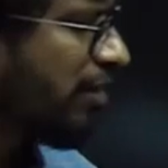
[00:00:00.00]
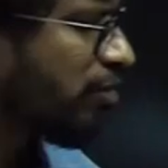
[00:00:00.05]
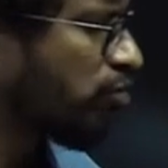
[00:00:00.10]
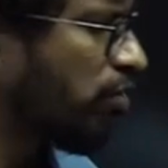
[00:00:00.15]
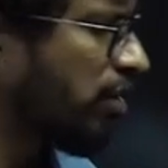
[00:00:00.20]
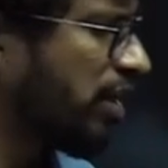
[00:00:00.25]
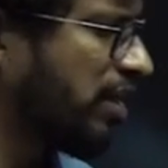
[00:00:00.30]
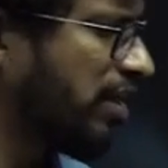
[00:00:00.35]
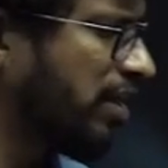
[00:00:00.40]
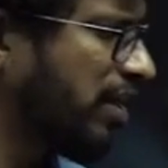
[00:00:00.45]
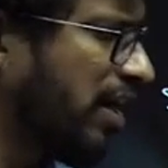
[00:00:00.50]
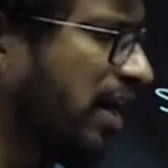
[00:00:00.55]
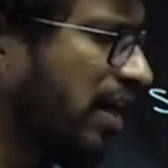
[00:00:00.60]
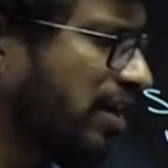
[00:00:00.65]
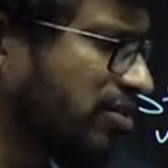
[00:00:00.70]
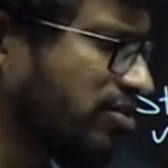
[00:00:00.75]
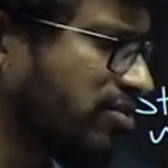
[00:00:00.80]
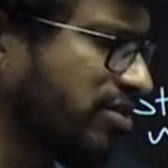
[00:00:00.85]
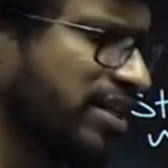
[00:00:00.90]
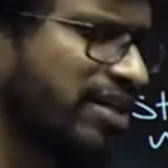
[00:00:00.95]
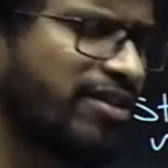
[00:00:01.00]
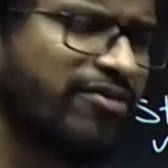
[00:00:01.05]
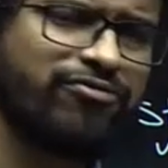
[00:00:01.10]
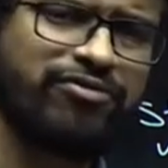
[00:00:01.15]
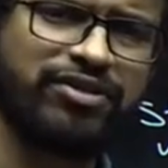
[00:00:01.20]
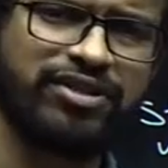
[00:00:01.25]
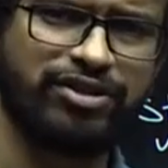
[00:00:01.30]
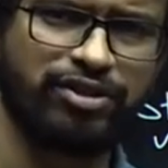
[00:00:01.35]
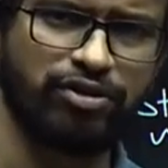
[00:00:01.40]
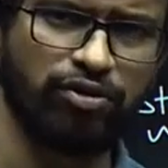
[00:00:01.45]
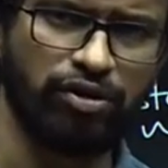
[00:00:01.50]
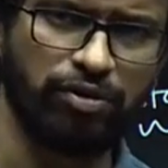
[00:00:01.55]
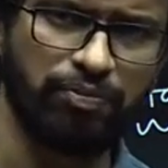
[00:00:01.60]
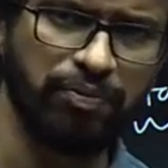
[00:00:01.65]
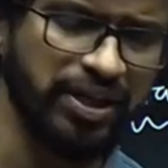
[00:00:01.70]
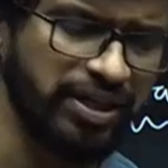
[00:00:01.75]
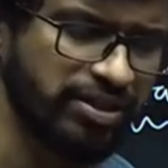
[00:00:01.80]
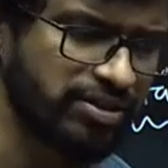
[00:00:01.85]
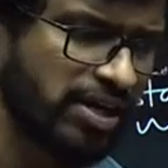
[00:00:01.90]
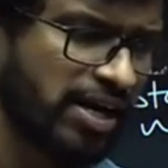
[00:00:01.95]
is called a last in first out,
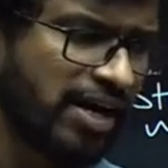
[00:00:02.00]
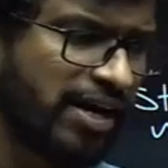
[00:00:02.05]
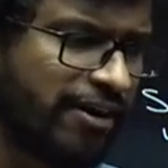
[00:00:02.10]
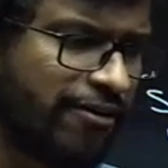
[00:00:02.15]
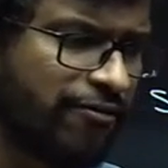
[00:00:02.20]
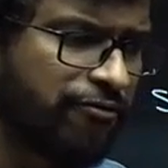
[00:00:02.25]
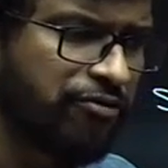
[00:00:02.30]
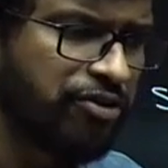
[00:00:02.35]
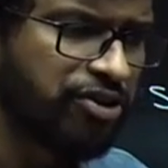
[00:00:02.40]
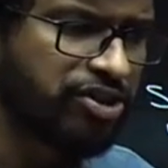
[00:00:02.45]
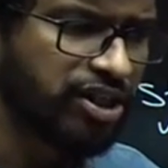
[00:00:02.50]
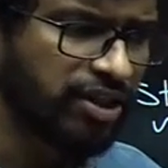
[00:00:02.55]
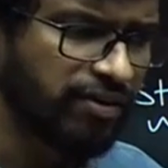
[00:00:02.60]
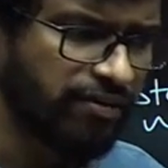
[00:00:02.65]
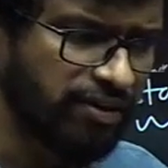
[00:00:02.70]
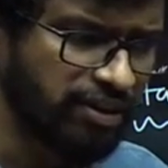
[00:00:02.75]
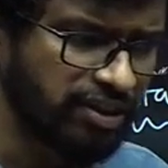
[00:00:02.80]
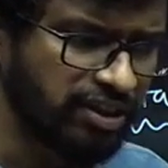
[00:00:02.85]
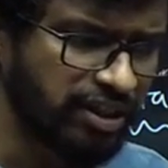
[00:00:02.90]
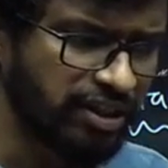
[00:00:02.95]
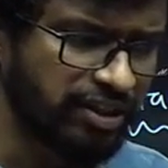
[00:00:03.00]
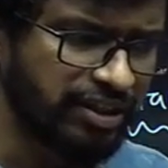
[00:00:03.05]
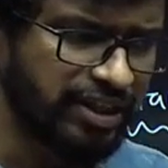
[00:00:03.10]
means whichever the